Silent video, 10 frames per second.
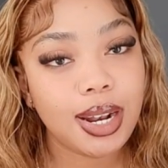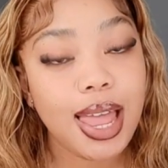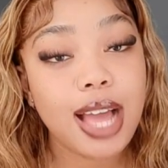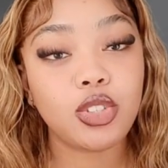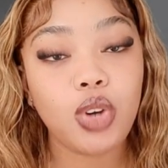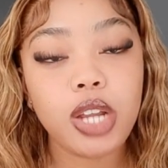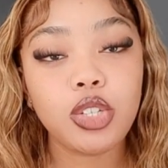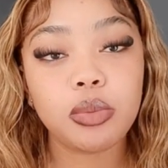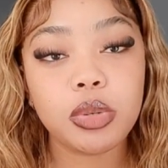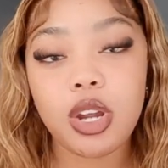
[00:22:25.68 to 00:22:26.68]
Like trying
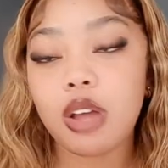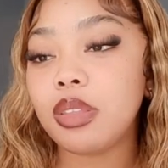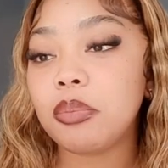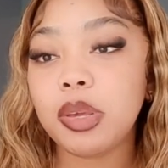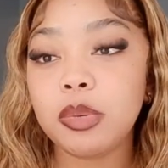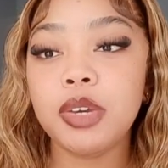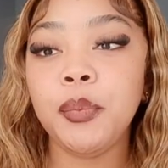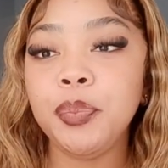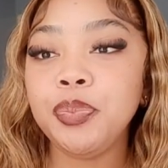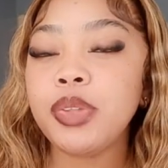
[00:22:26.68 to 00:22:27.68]
to push up the baby.
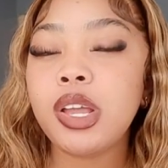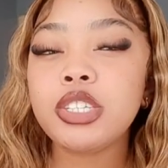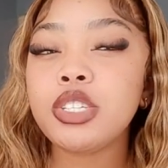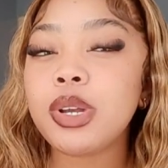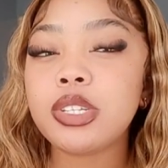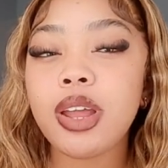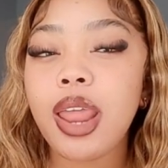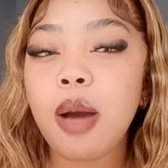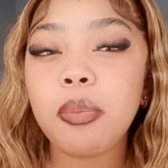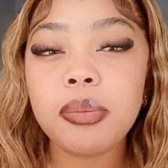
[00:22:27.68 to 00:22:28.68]
She was not
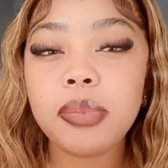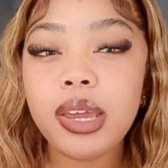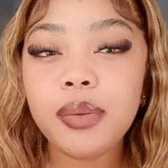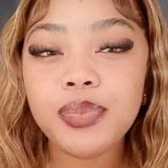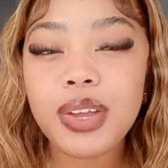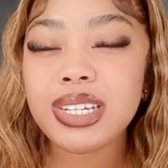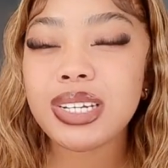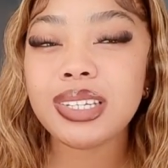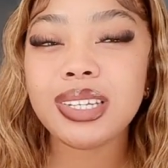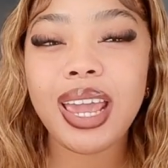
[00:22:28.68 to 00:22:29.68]
helping me. She
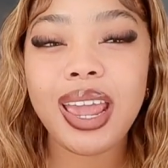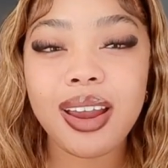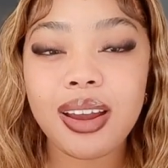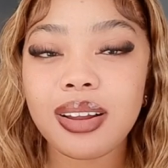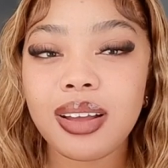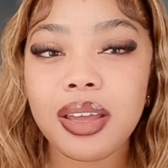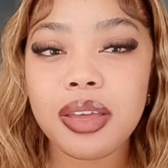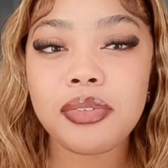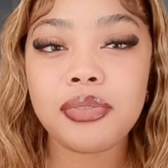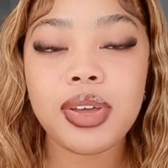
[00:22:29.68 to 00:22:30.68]
didn't care
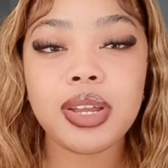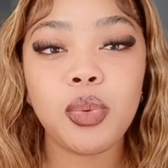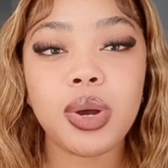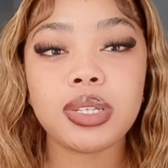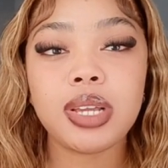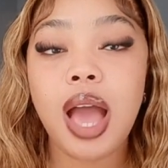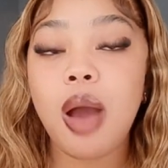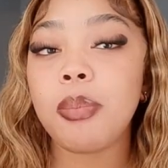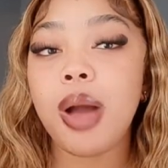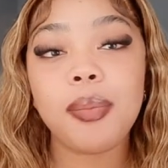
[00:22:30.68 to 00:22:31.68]
if it was
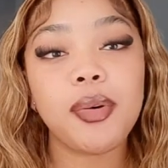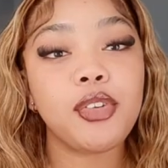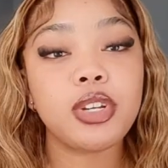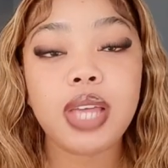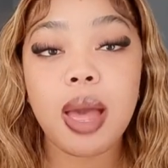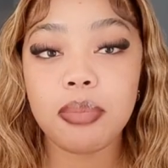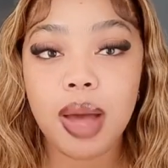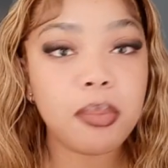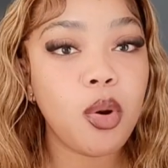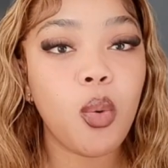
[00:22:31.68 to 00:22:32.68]
I'm a first time
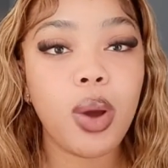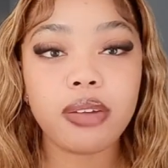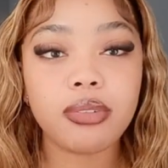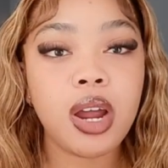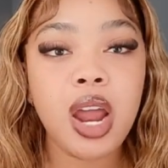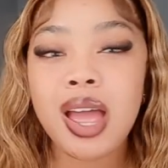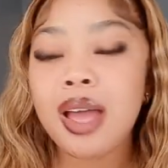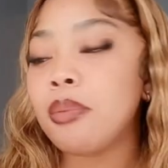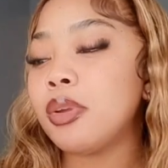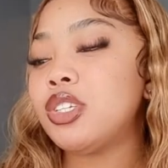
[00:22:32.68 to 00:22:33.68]
mom or whatever.
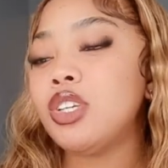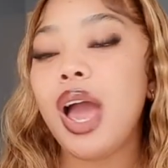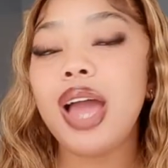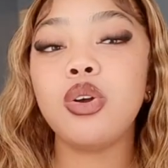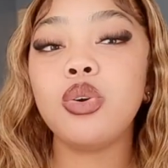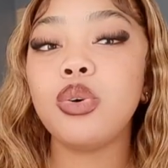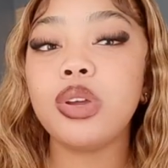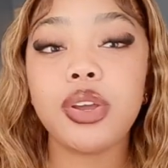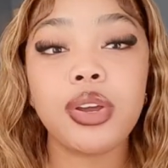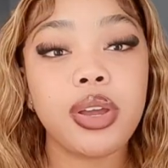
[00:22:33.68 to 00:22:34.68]
I don't know,
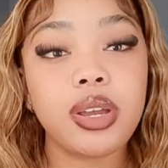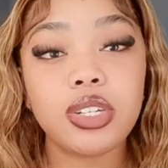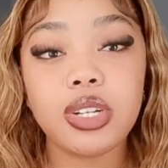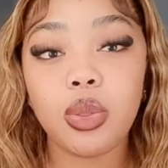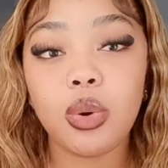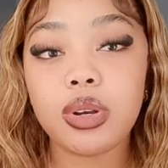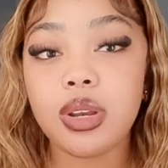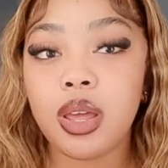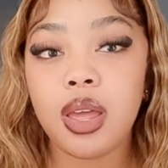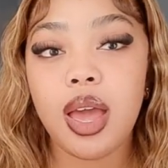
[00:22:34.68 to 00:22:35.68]
in her head she thought
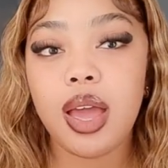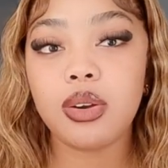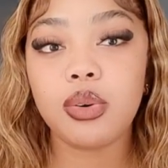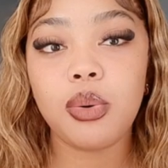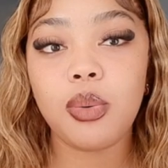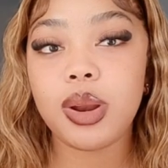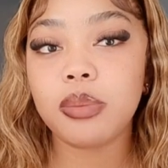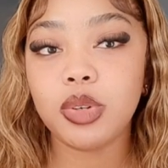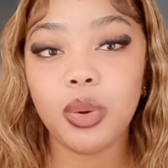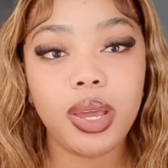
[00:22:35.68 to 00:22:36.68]
I know what
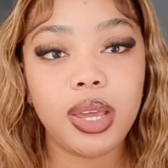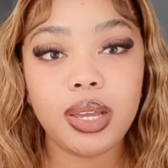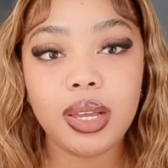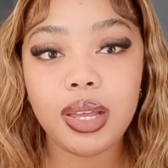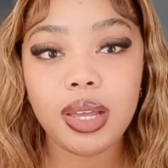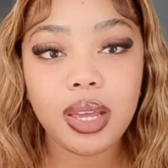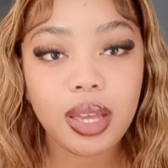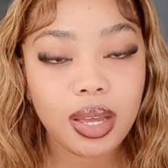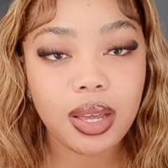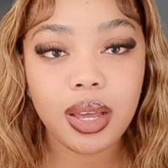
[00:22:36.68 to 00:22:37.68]
I'm doing.
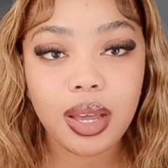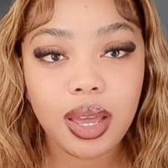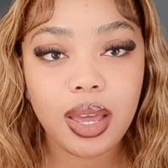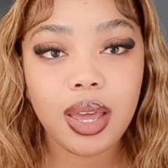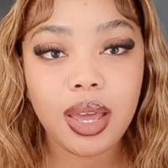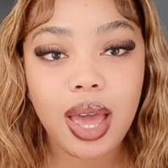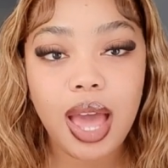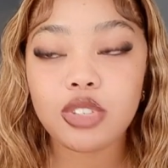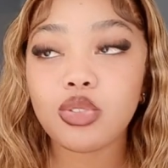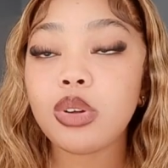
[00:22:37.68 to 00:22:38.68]

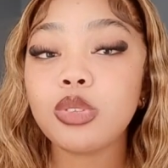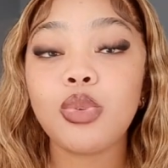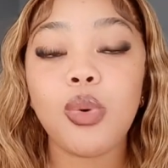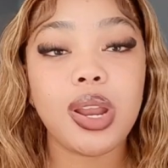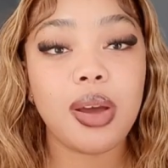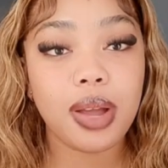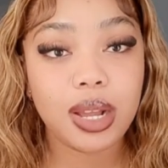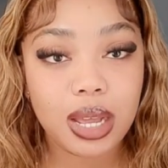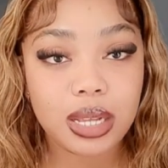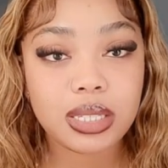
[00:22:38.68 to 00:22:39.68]
I struggled for 1 hour,
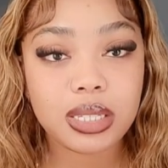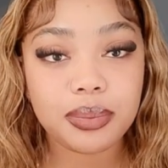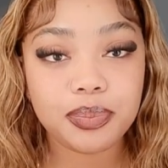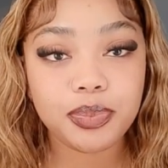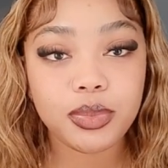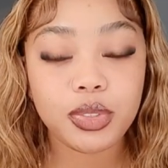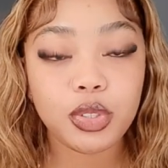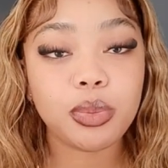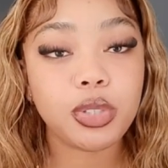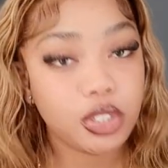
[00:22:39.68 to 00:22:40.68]
guys,
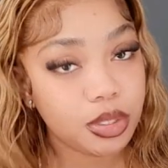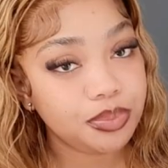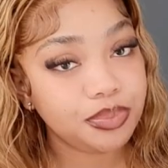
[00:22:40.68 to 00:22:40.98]
to push.